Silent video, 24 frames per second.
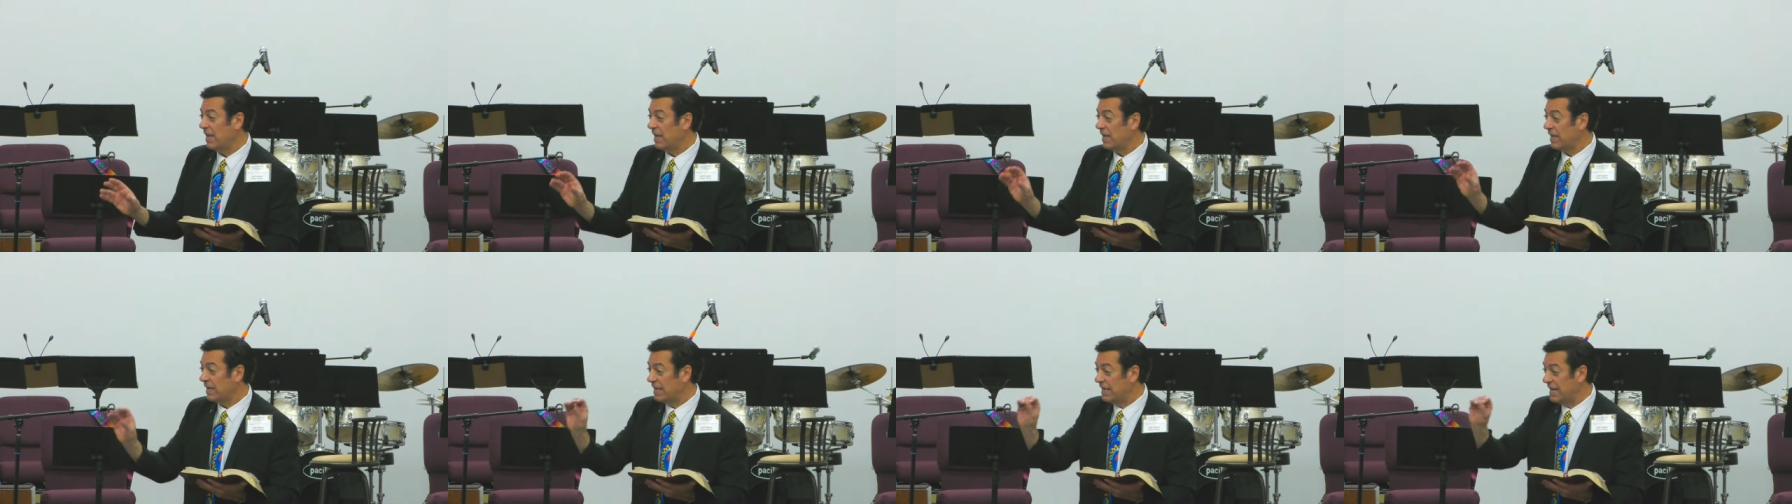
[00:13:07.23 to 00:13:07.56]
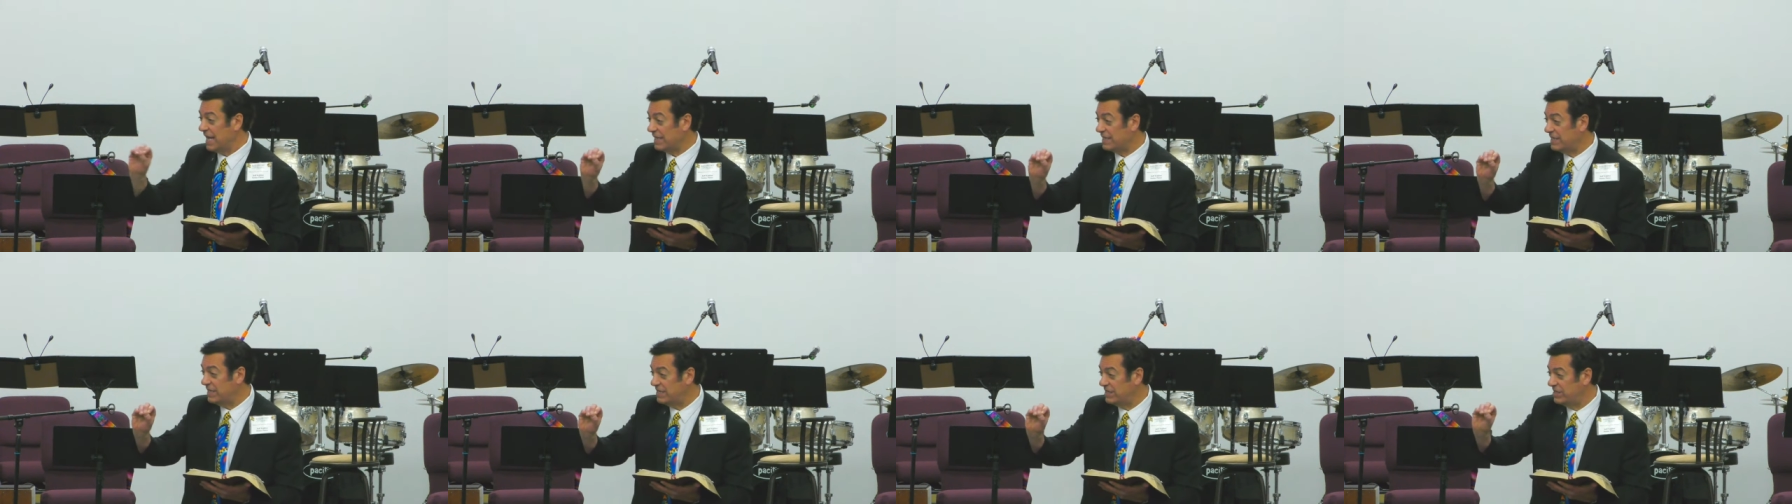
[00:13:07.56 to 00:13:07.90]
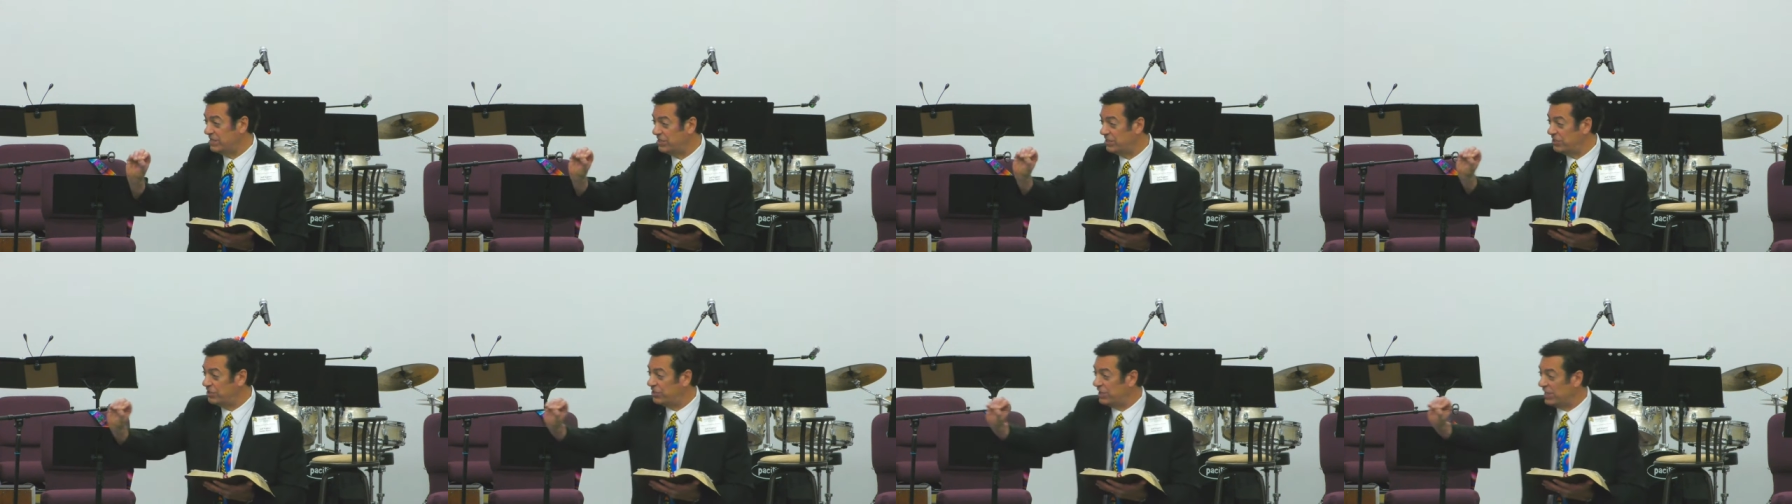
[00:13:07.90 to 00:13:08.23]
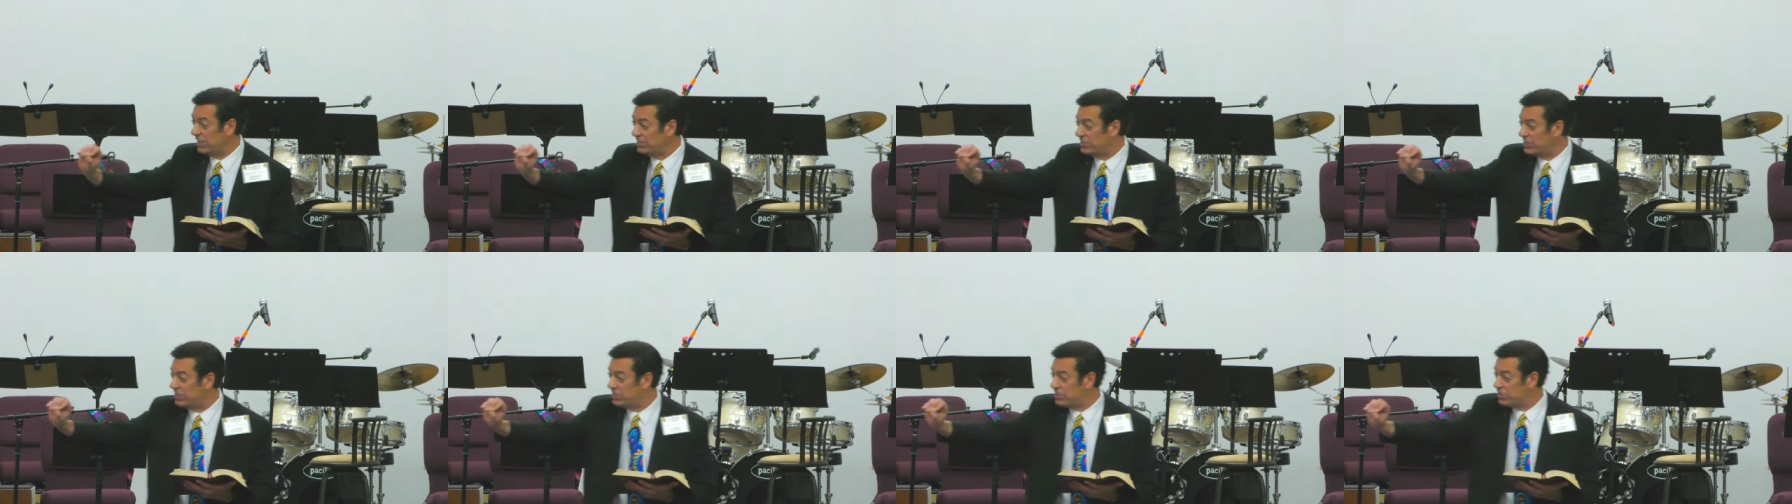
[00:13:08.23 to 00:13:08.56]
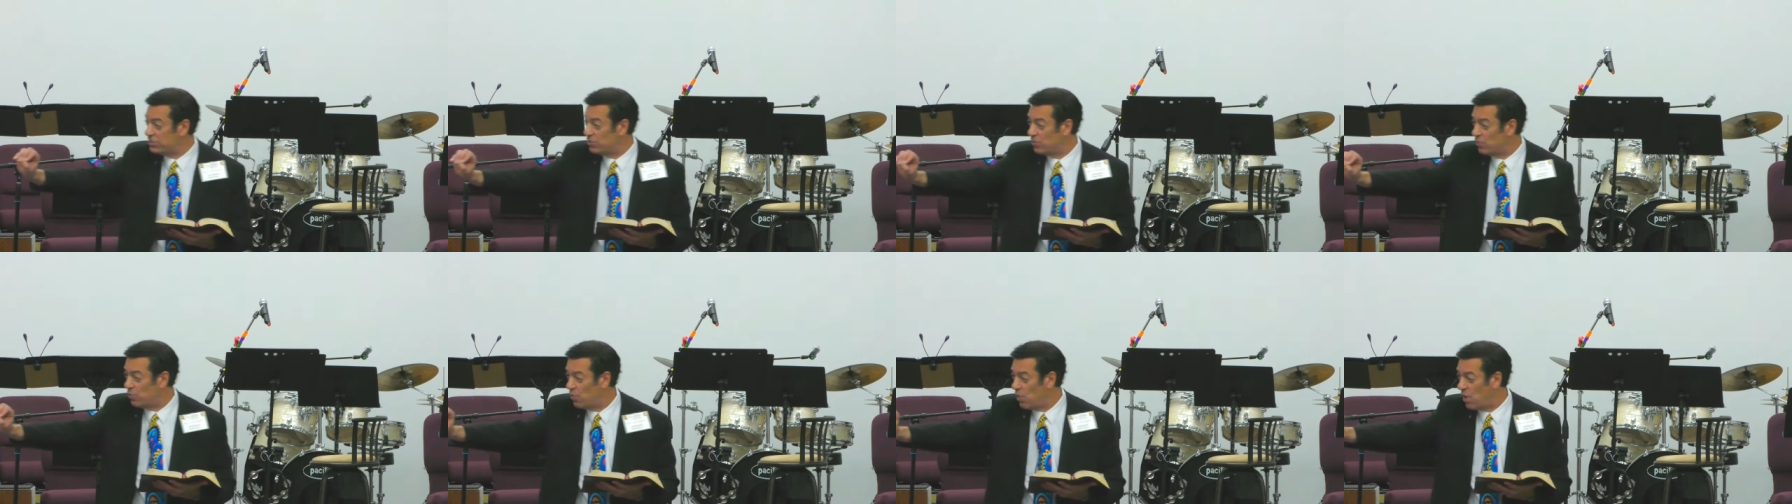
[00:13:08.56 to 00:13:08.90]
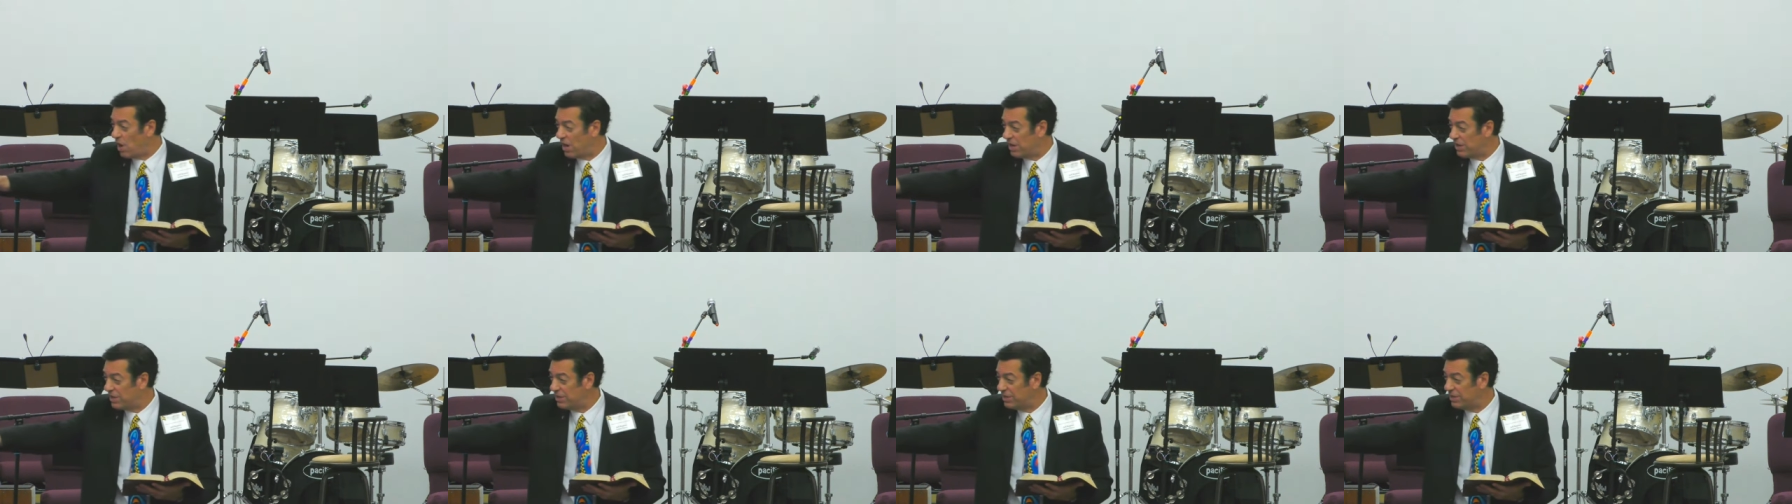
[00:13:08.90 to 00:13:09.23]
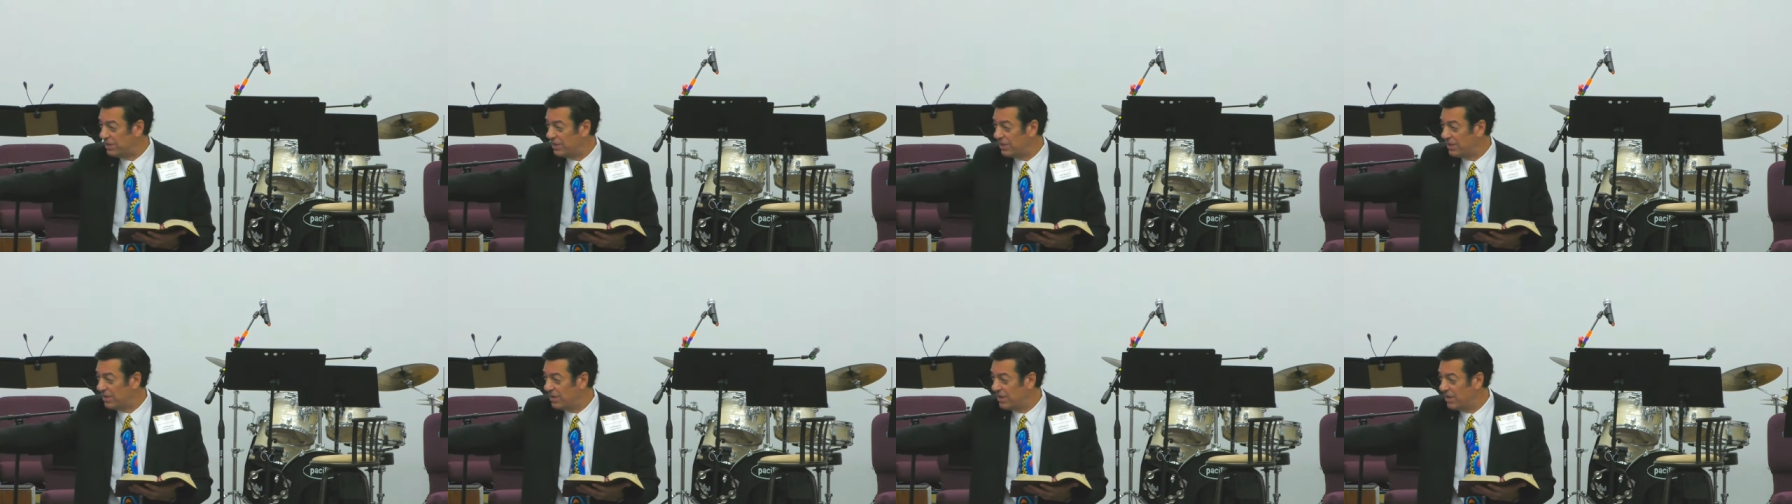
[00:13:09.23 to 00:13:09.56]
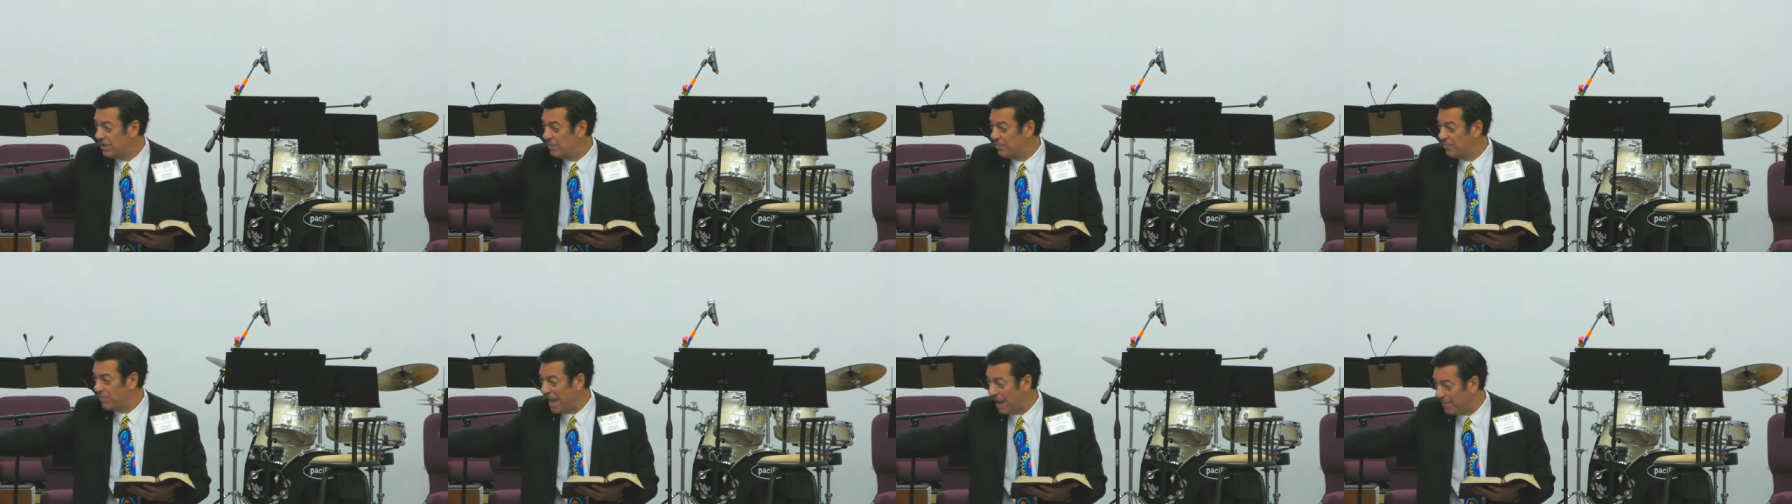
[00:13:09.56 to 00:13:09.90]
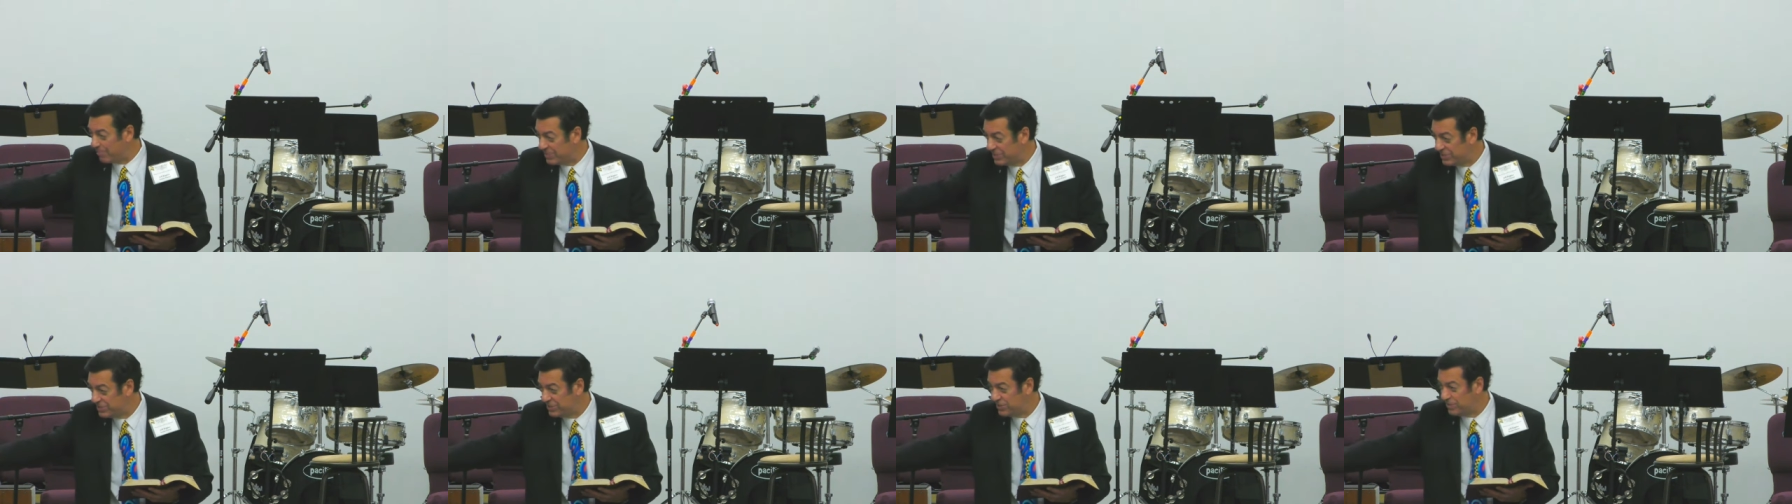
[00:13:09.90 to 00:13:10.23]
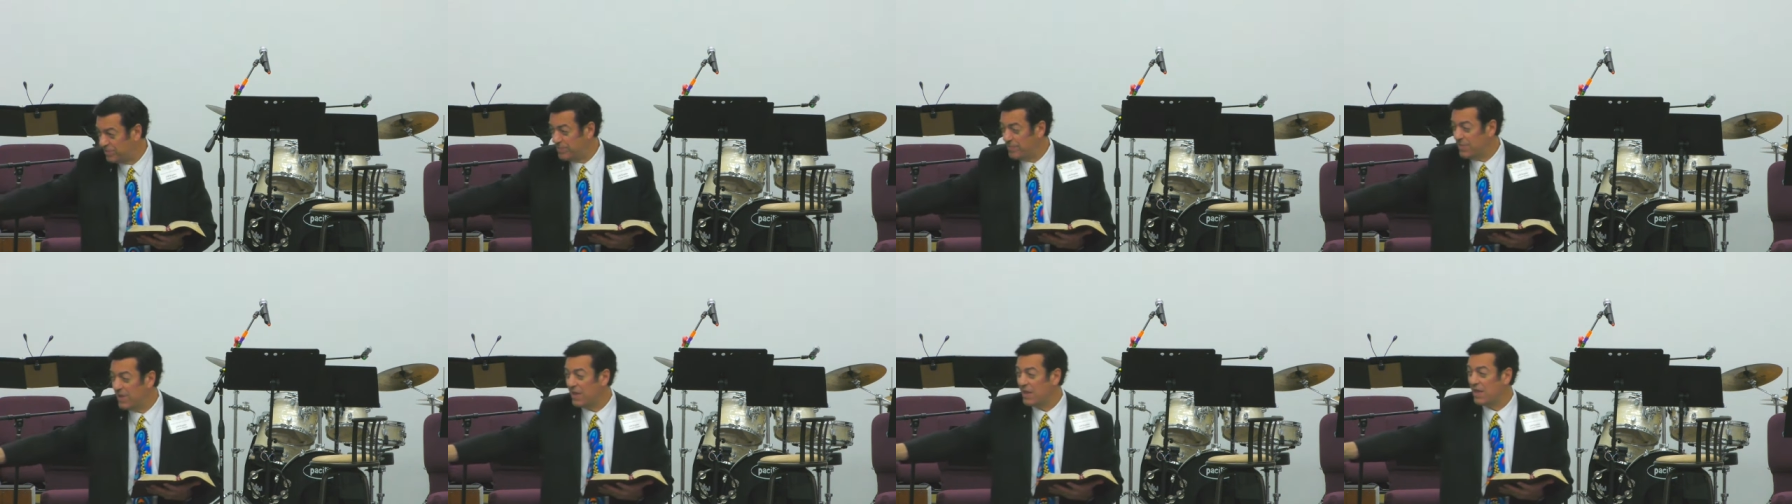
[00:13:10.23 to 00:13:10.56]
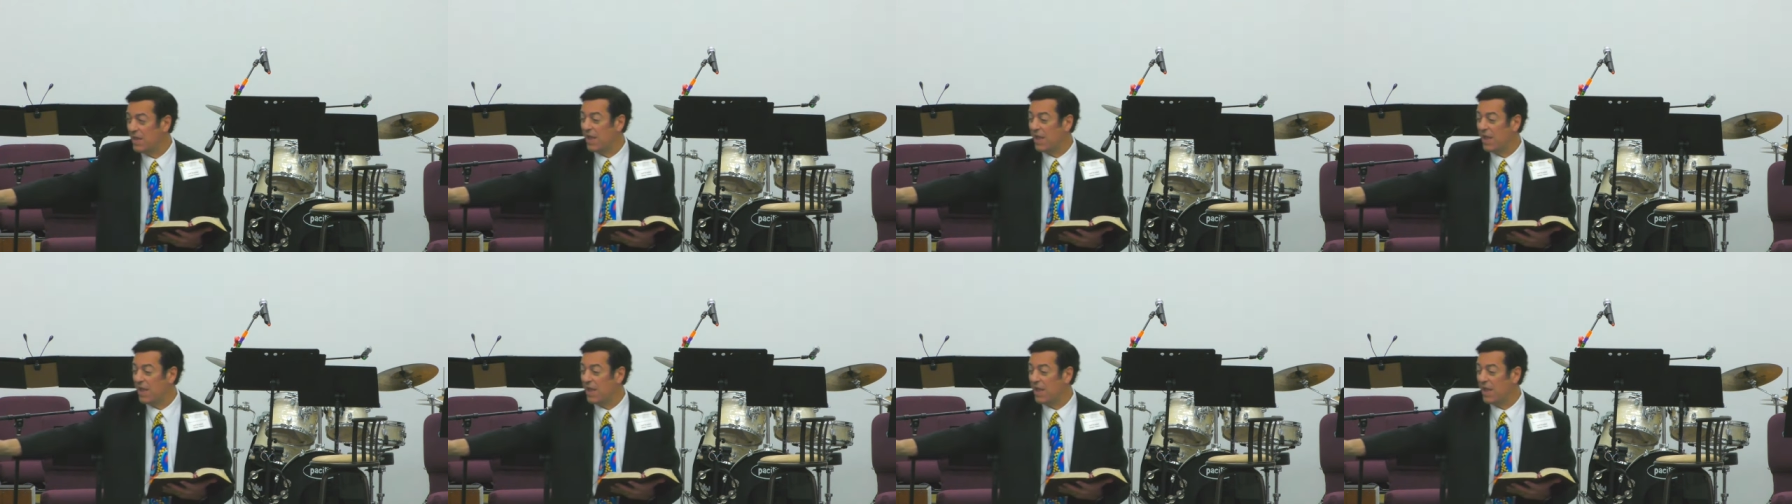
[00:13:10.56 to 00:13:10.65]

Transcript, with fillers: connected to Jesus' water baptism,